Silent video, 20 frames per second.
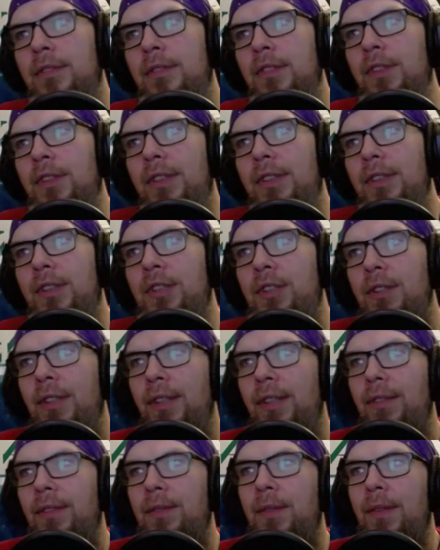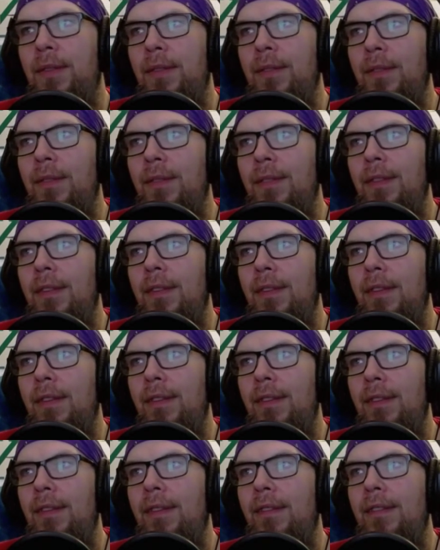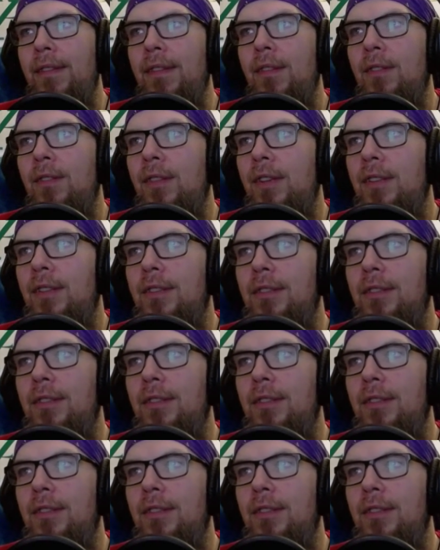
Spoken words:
No words are spoken by the person on screen.